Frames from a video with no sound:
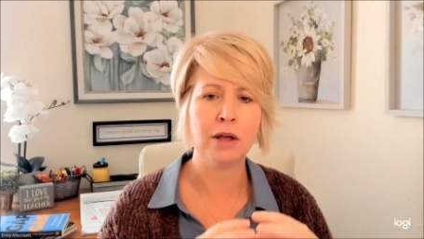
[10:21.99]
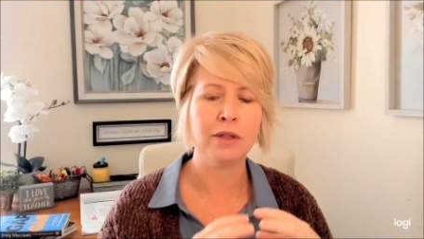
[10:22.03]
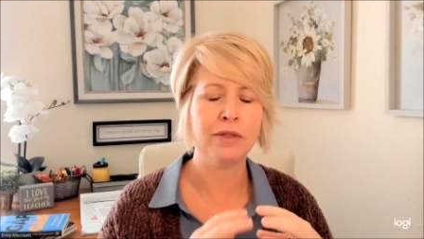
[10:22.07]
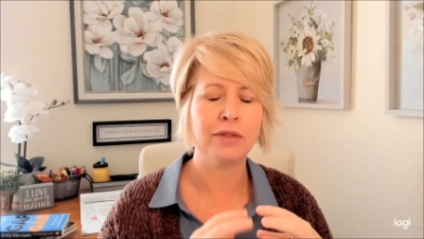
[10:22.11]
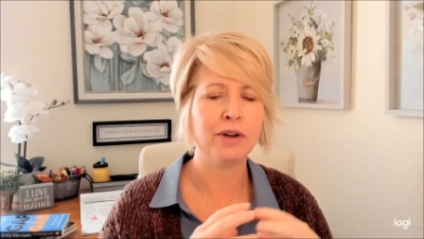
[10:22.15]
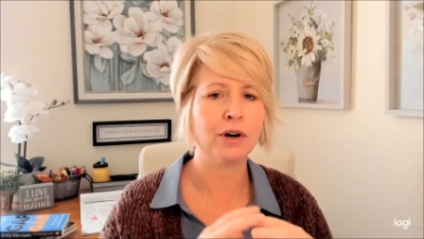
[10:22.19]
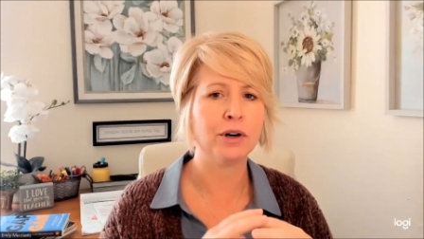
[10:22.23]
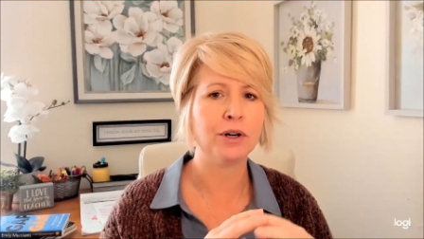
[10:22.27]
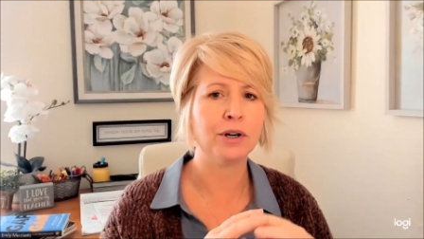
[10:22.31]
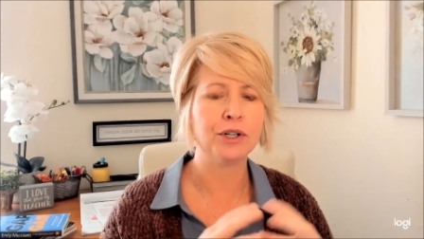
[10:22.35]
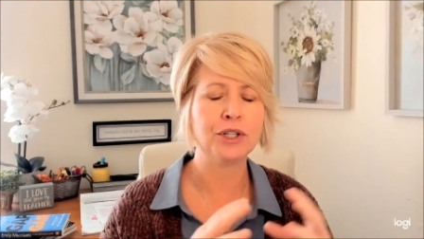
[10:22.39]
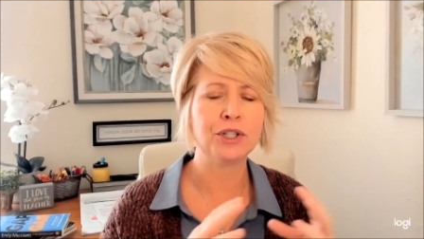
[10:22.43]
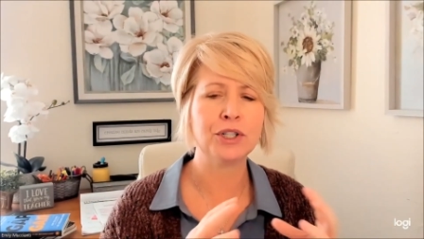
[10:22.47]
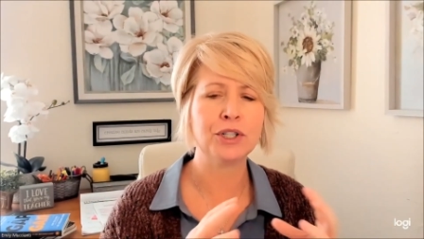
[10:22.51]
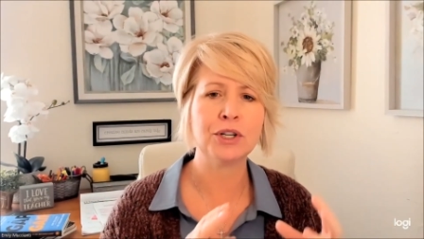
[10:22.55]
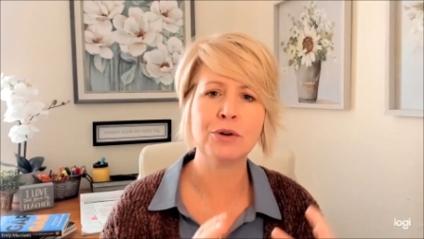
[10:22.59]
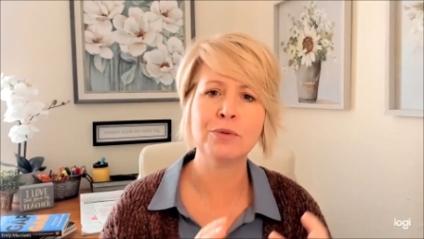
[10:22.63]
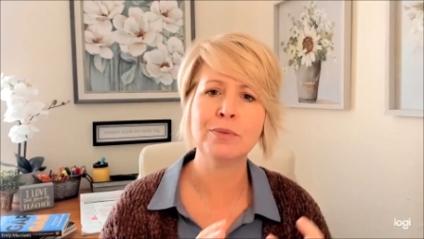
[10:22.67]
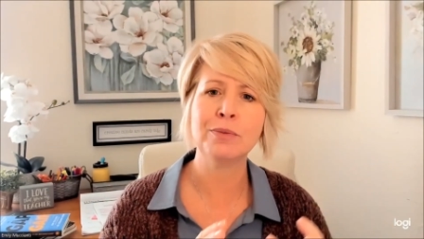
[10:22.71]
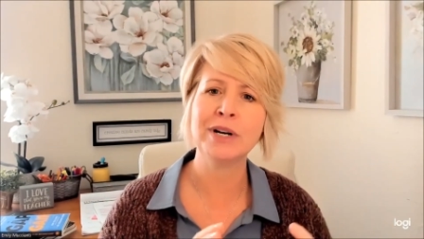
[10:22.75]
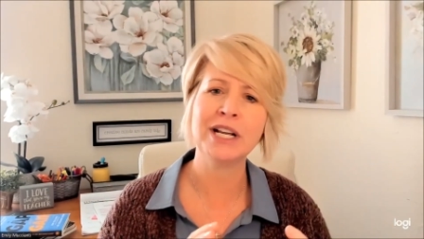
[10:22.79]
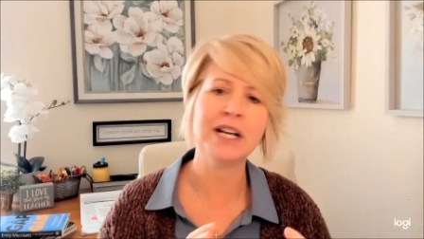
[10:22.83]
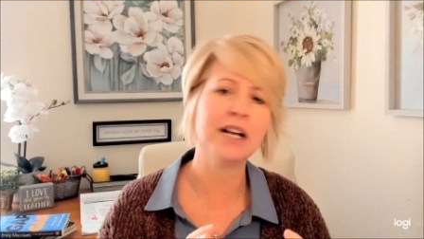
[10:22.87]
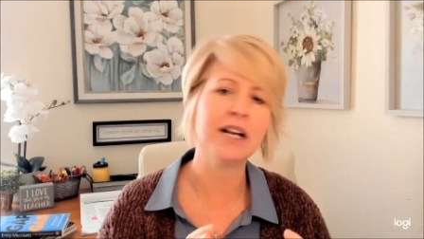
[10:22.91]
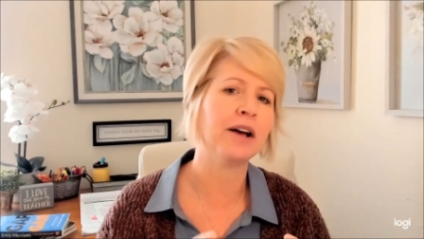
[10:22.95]
there are so
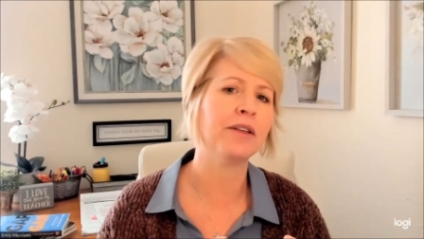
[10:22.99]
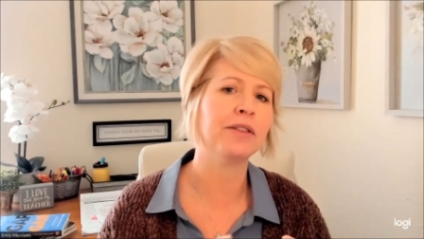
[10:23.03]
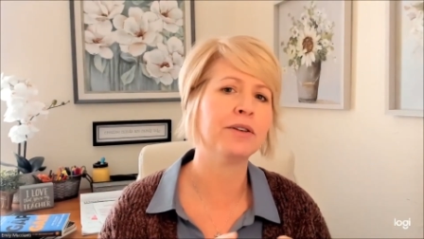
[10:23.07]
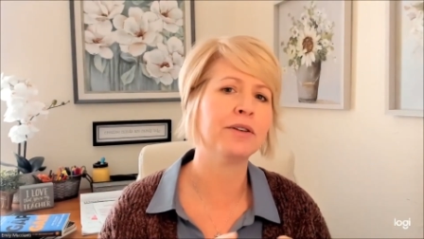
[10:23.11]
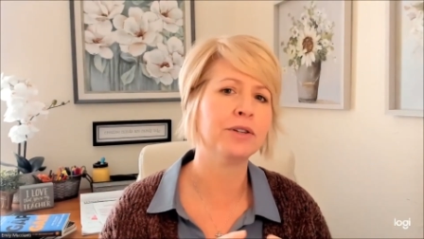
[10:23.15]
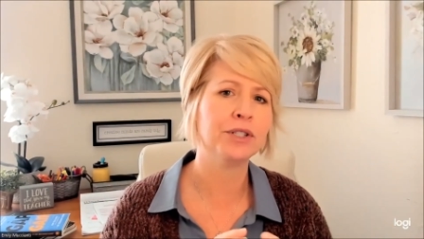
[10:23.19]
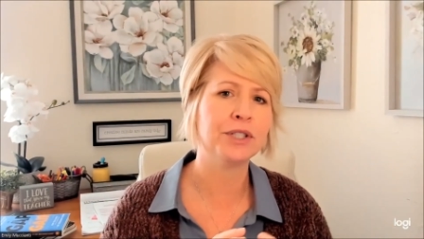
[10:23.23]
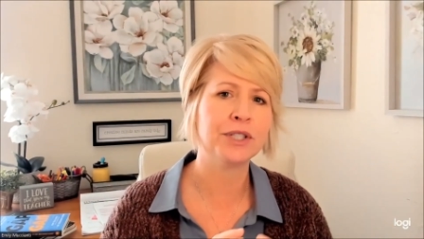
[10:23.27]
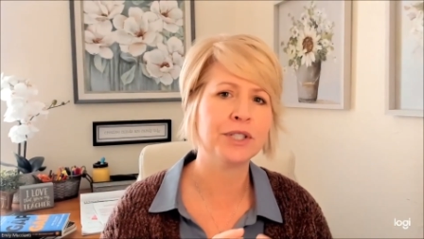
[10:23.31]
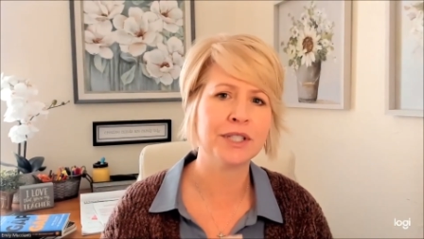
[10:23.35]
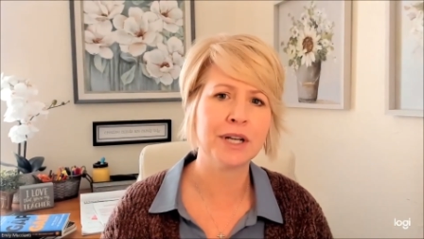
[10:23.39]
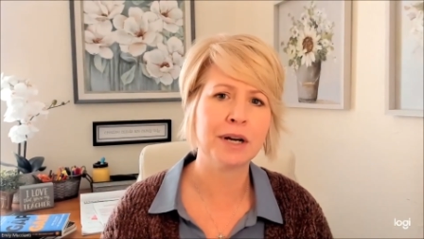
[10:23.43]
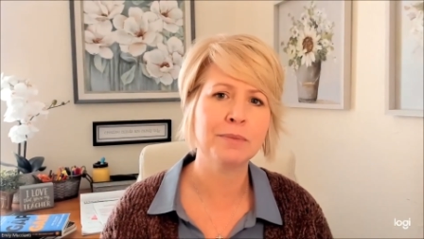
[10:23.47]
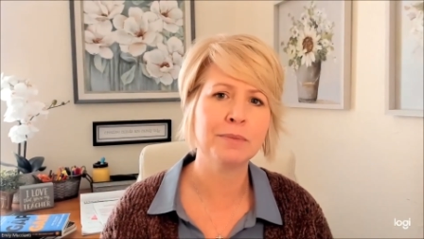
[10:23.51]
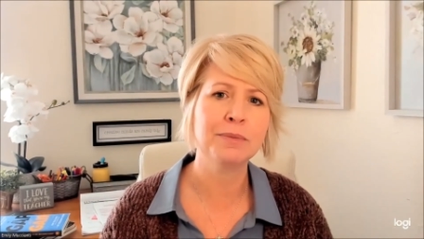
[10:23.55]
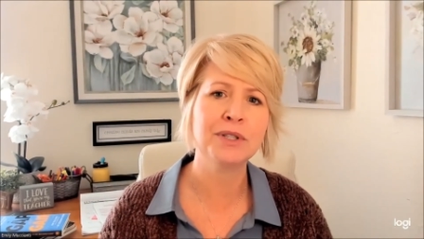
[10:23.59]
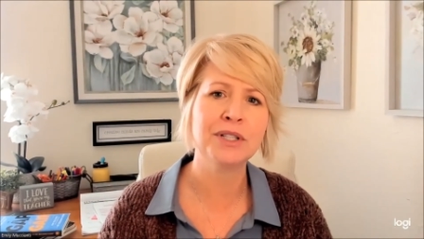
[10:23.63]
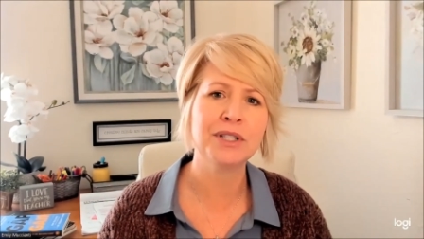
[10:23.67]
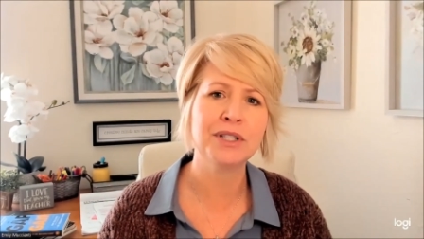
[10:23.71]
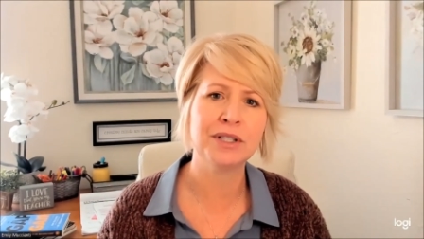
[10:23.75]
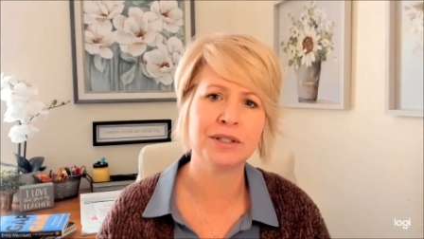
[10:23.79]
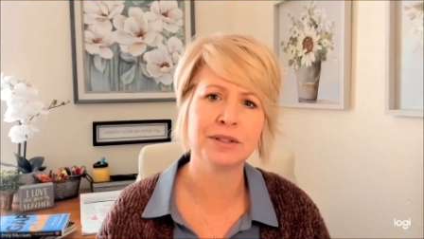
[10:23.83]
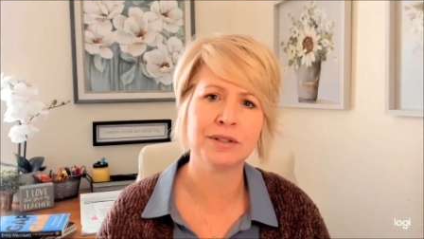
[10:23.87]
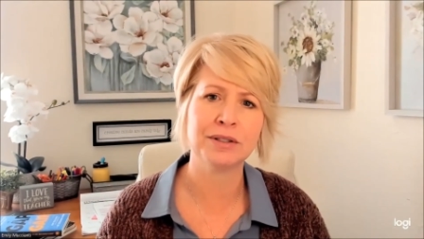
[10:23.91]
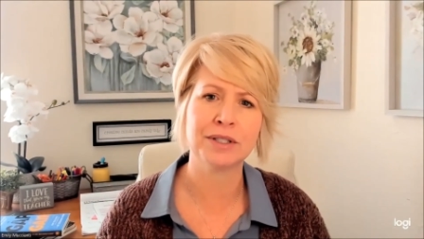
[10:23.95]
many other sub
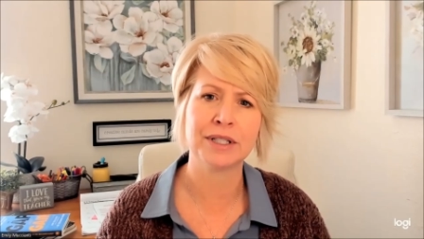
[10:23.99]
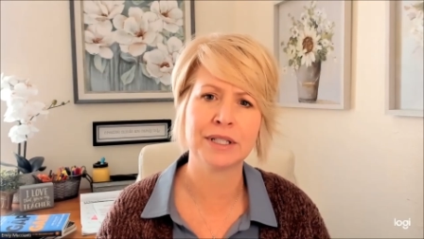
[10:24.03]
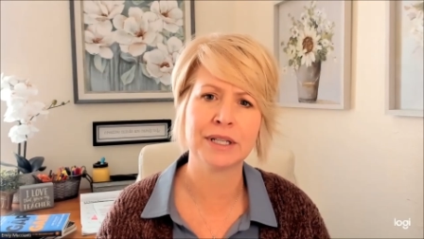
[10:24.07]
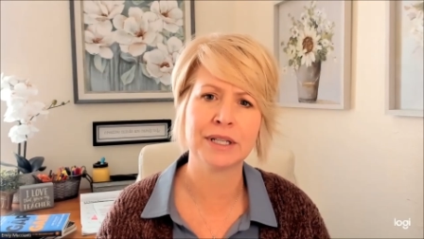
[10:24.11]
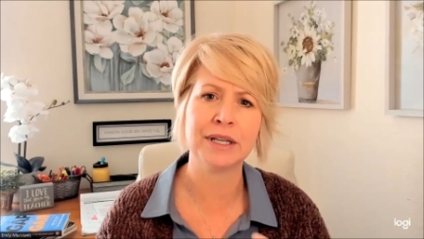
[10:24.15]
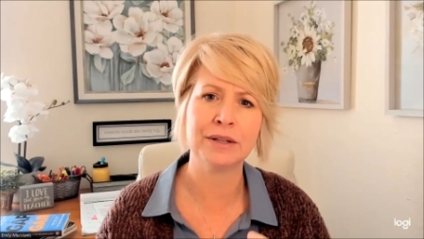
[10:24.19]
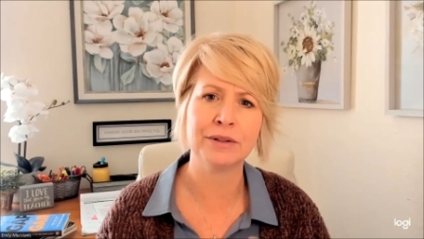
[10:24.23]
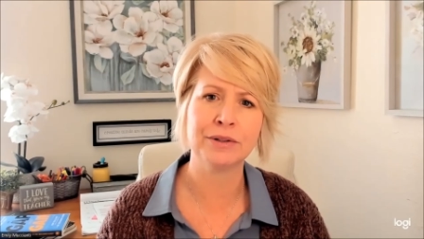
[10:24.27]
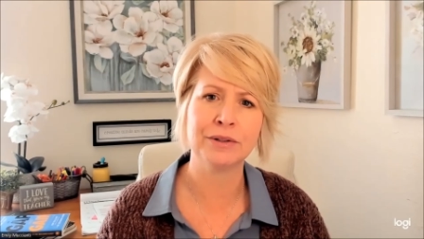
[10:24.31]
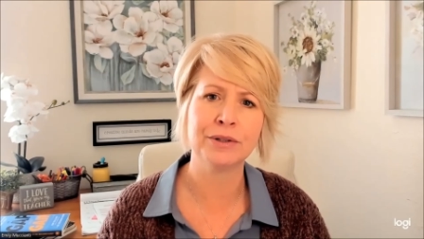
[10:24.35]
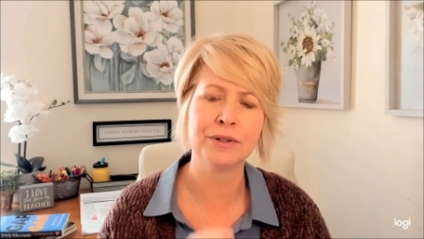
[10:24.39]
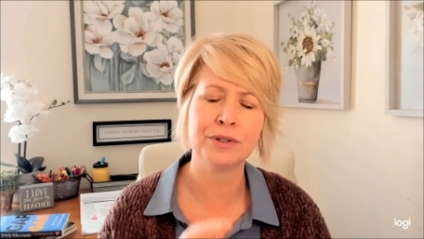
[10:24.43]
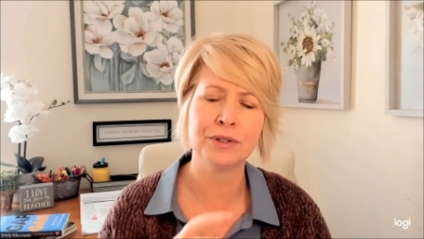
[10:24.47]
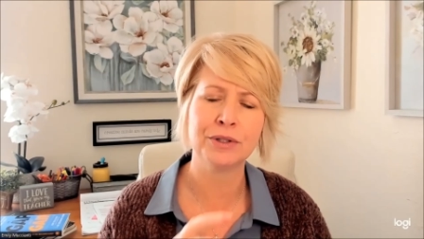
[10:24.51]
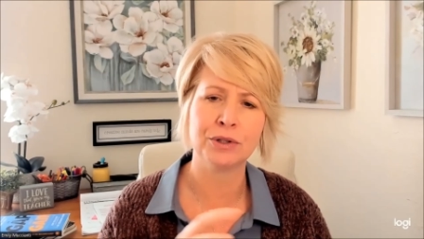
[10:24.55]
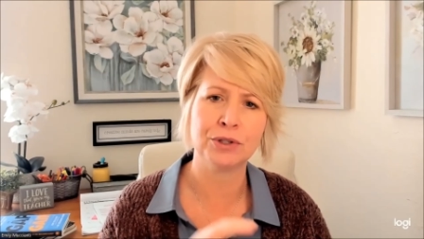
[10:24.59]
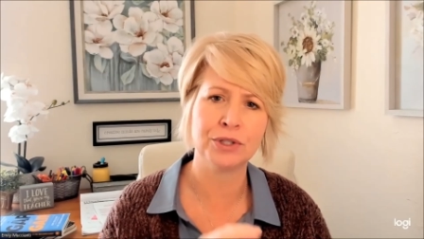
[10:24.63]
skills